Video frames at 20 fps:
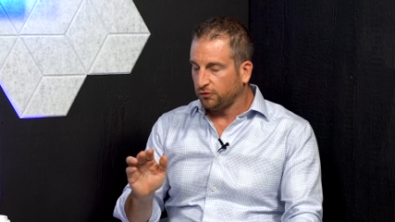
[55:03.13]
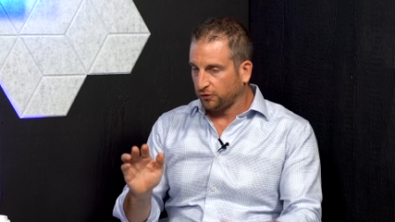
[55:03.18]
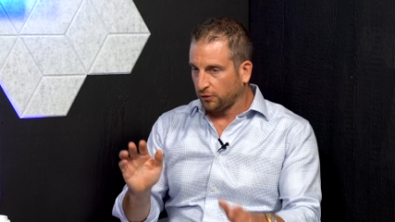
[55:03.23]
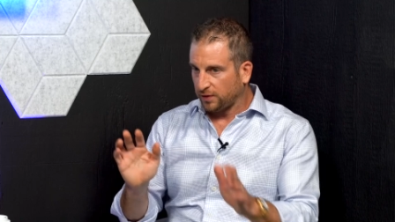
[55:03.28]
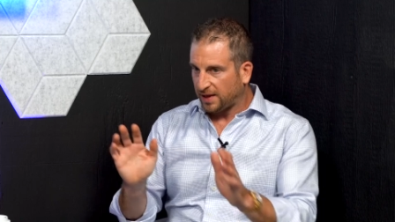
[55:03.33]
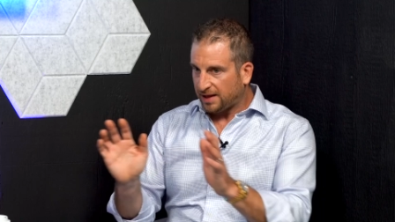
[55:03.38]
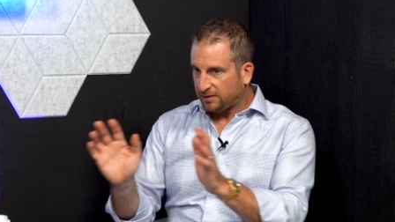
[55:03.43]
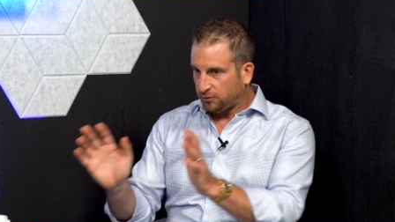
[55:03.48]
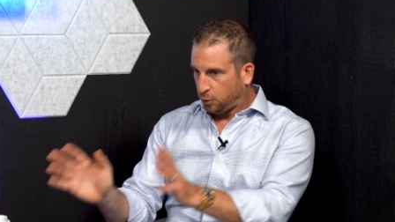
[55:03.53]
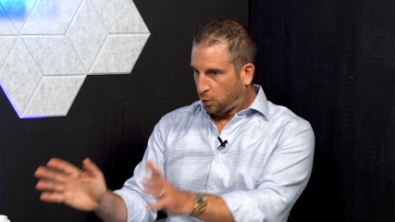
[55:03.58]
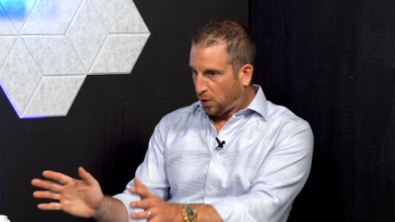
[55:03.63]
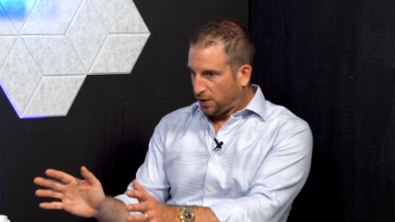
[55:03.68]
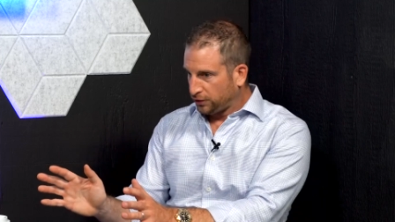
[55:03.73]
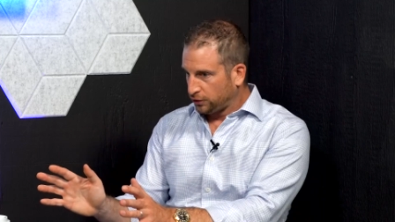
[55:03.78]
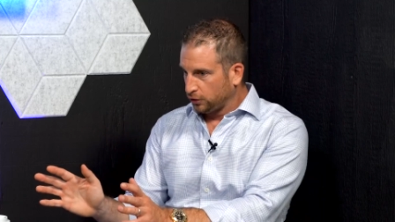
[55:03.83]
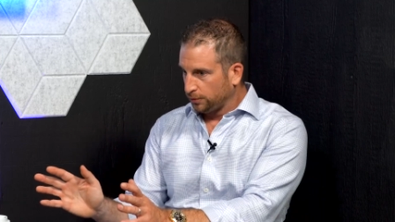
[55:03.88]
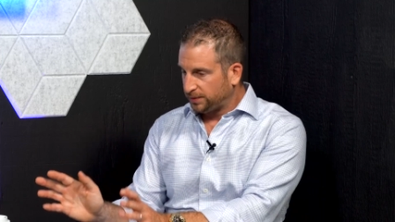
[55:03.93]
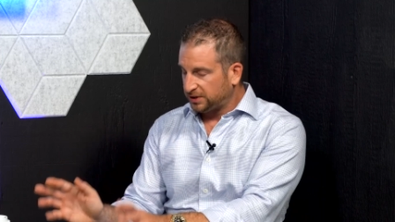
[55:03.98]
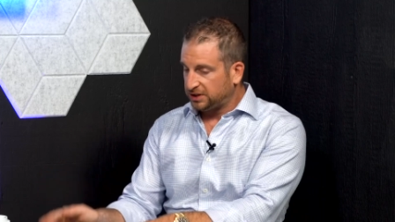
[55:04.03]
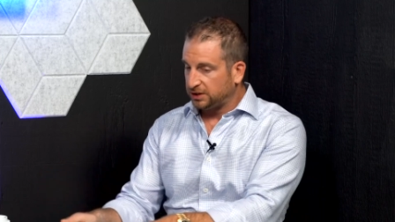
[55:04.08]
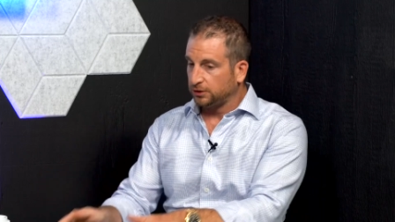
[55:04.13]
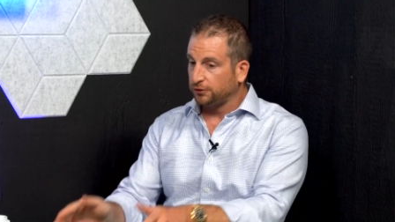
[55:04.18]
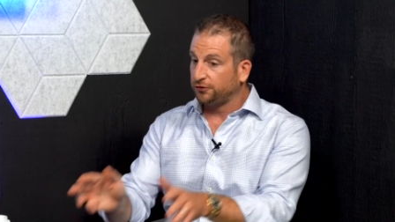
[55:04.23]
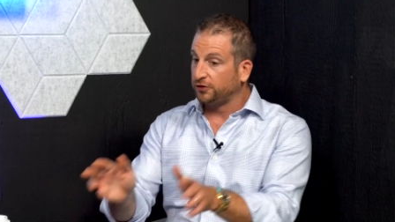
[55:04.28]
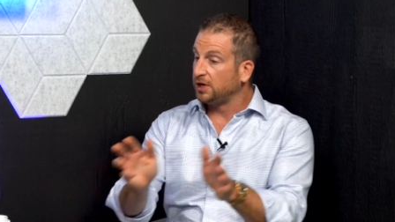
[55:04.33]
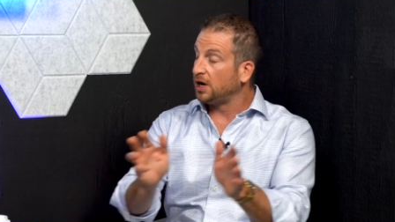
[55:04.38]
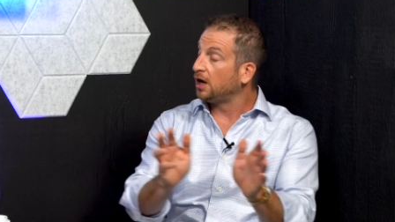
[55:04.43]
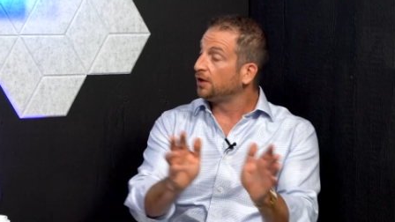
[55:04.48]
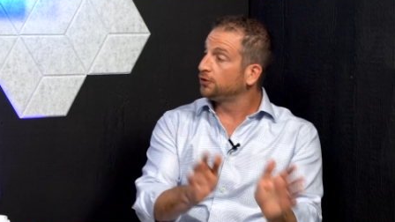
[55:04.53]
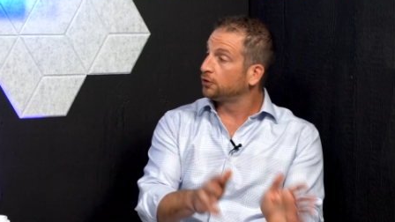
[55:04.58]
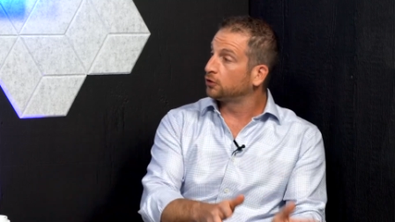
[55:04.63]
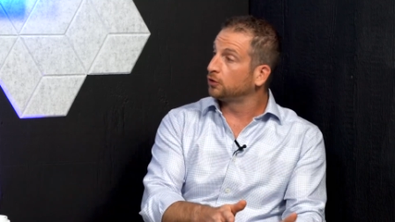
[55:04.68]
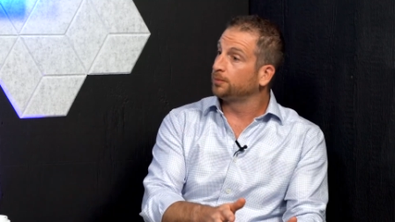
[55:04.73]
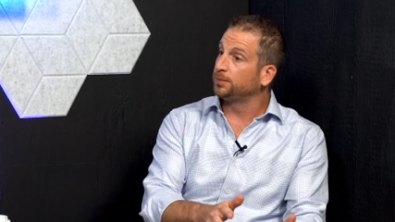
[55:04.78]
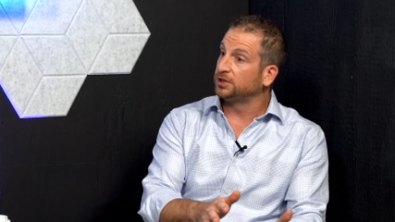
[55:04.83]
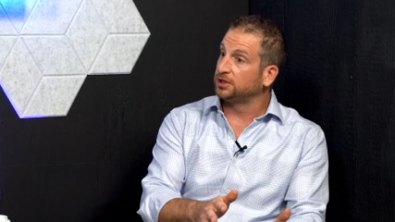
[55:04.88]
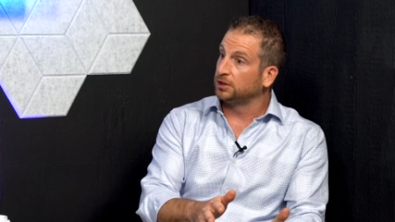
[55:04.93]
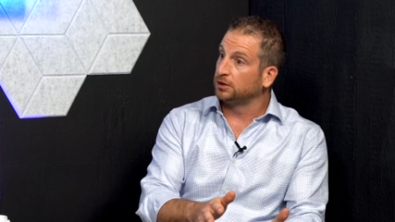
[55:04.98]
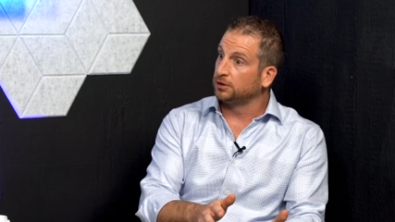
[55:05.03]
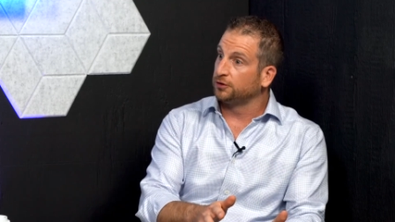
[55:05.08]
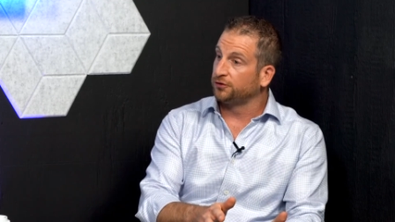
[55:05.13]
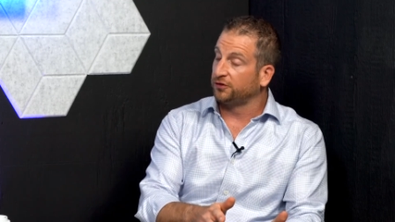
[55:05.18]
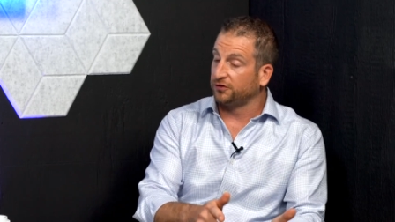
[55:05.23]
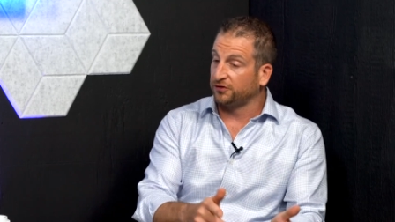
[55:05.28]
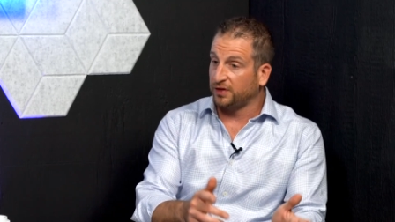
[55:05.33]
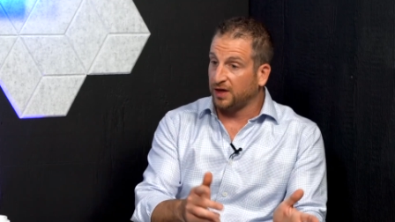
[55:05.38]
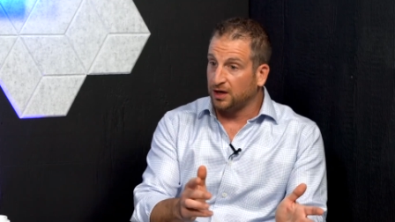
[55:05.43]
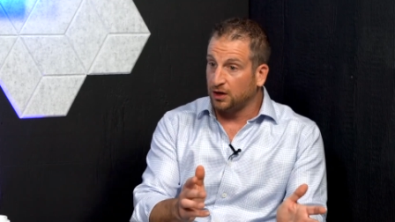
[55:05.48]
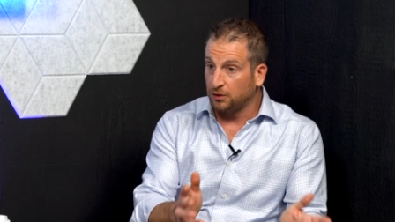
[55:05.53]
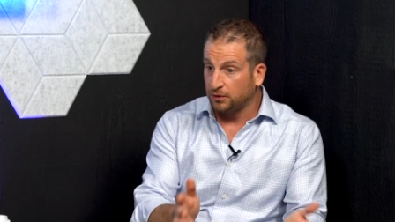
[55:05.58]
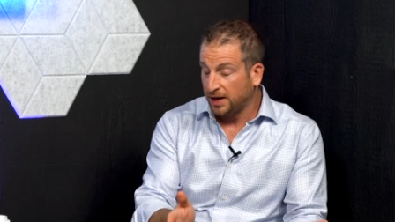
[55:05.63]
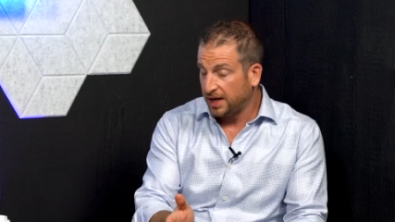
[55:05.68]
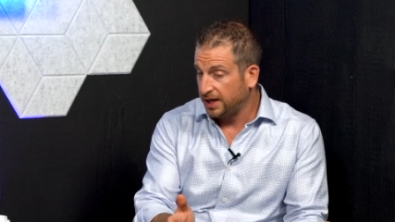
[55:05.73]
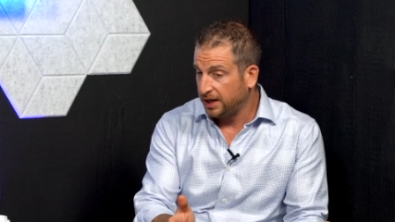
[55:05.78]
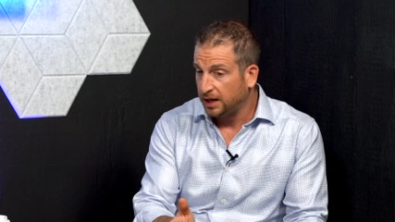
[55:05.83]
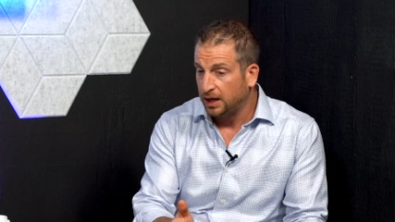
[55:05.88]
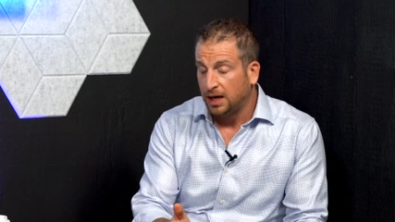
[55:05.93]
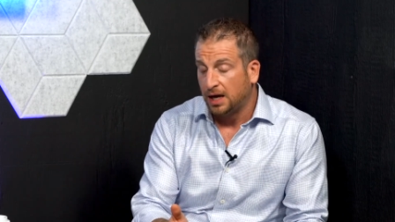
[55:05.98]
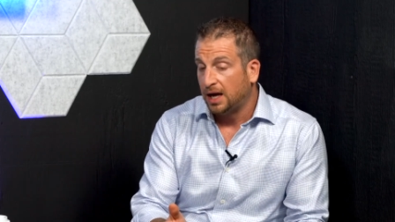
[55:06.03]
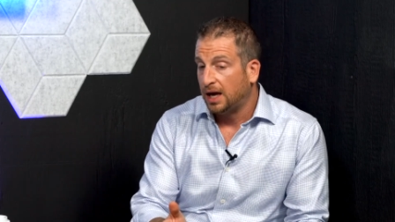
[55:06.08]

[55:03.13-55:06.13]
So that's one group of dealers. The other group of dealers is they go, hey,